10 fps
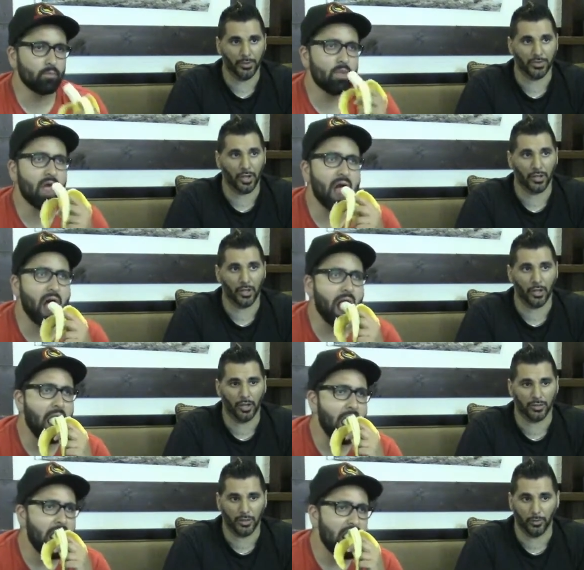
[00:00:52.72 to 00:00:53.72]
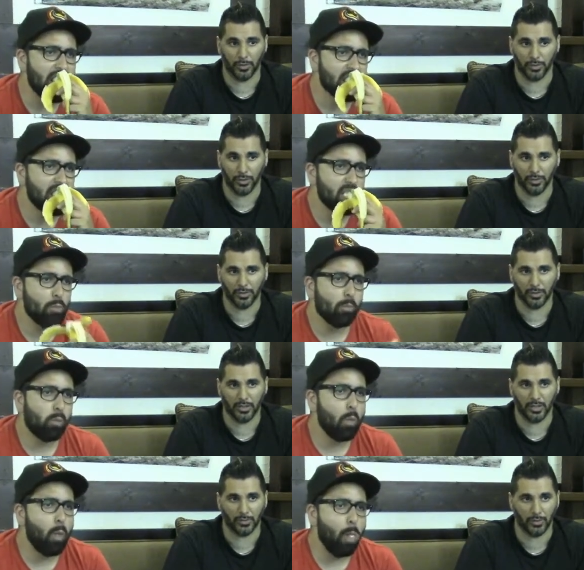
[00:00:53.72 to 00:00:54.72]
Speaker 1: It was Donkey Kong Country Returns.
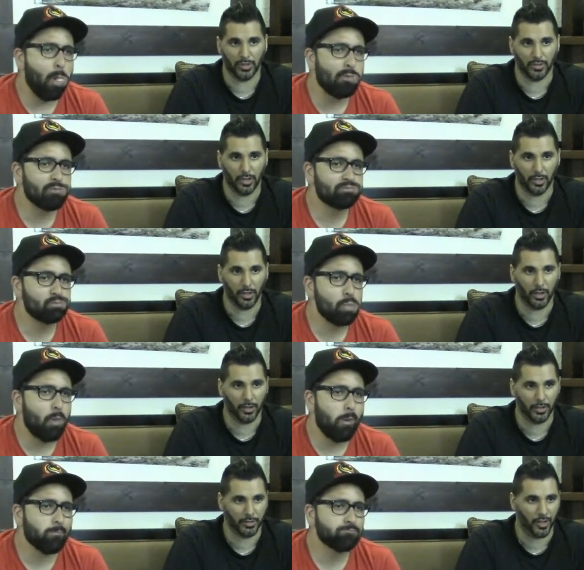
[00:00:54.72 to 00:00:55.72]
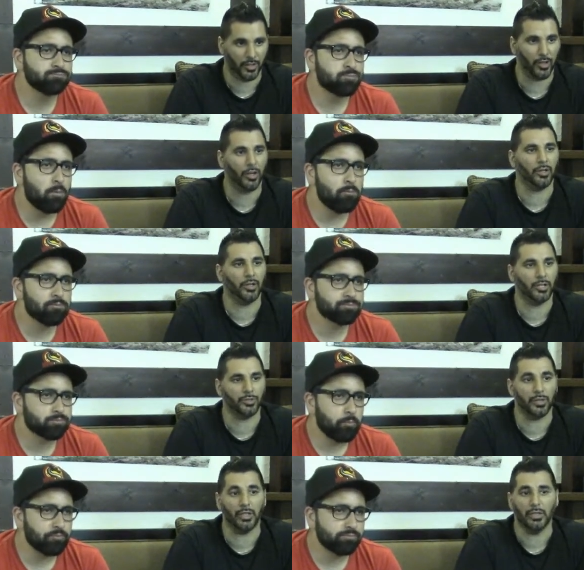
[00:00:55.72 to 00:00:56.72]
And this one is Donkey Kong, Donkey Kong
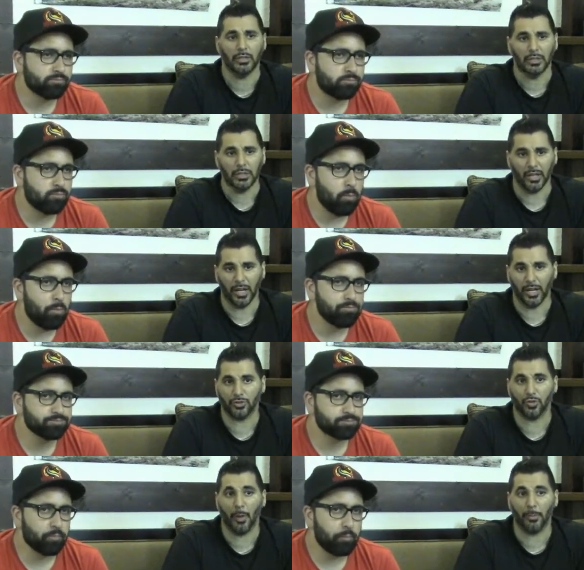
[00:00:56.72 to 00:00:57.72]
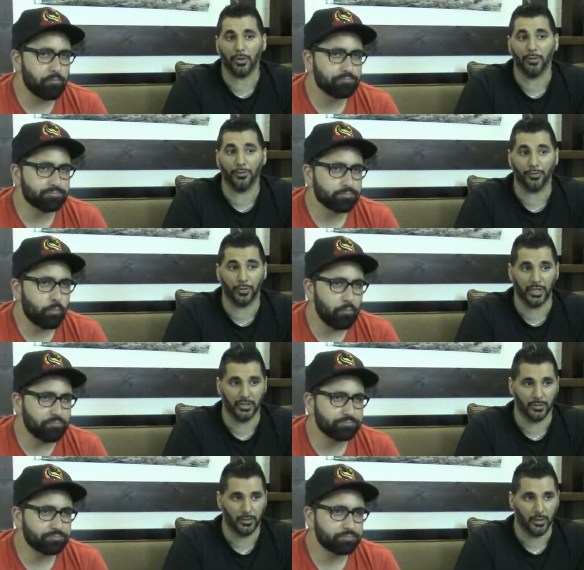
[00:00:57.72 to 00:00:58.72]
Country uh, Tropical
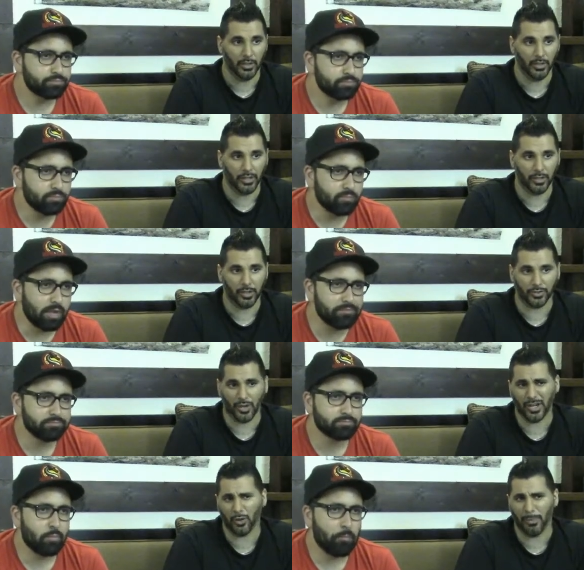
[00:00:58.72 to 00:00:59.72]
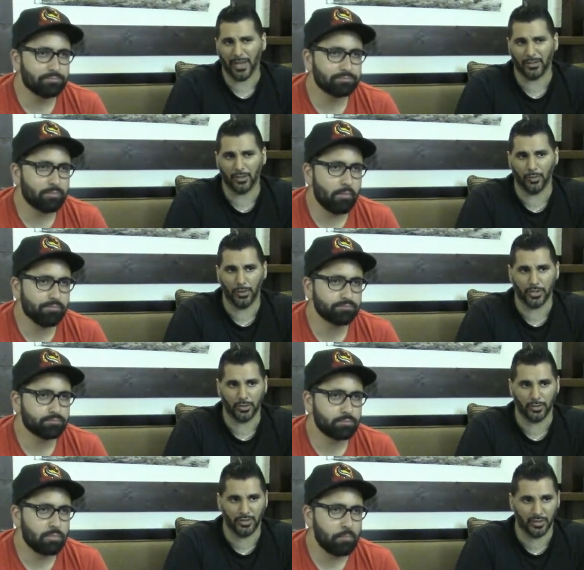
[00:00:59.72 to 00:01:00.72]
Freeze they're trying to go back to the
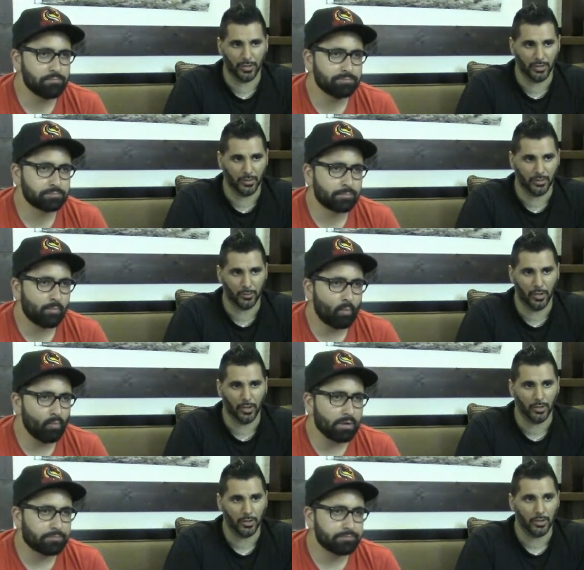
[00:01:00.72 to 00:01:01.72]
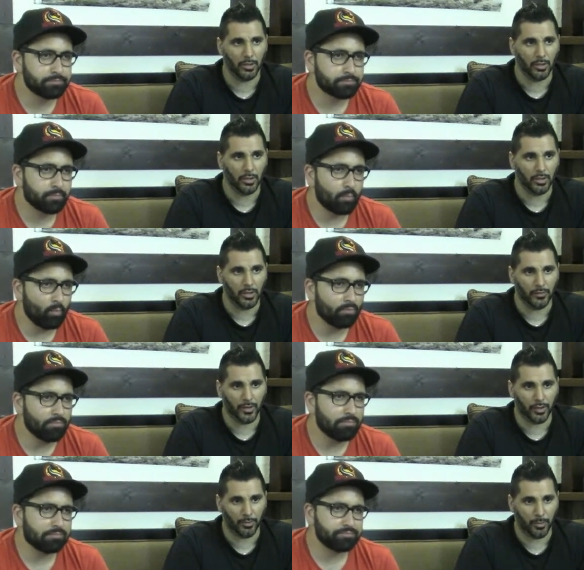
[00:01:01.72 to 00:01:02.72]
original series as well. If I
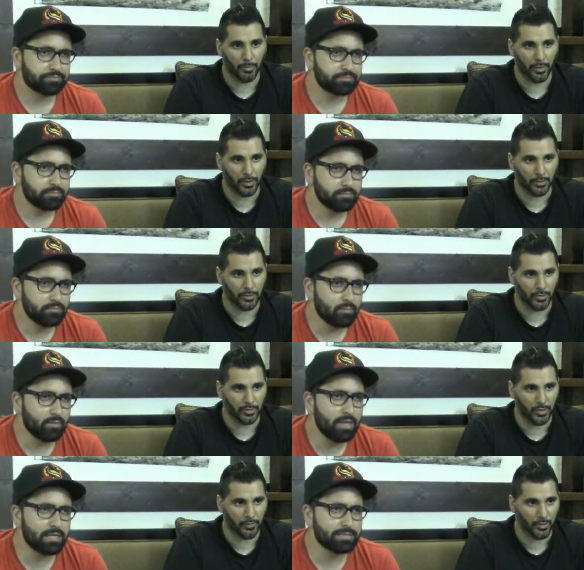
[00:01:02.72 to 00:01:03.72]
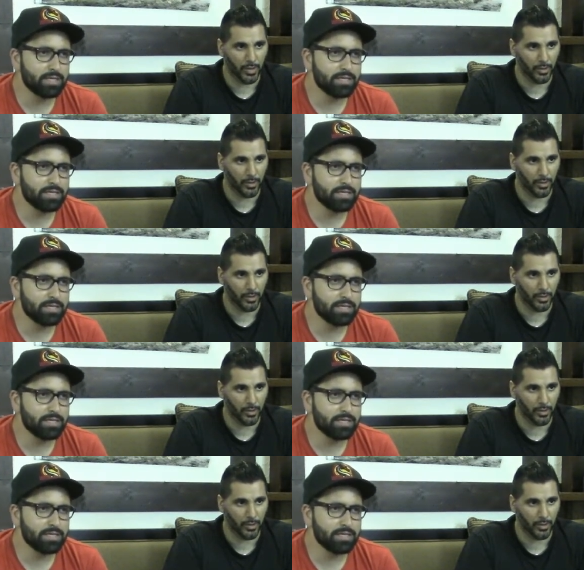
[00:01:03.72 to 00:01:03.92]
can remember how to do Yeah, it's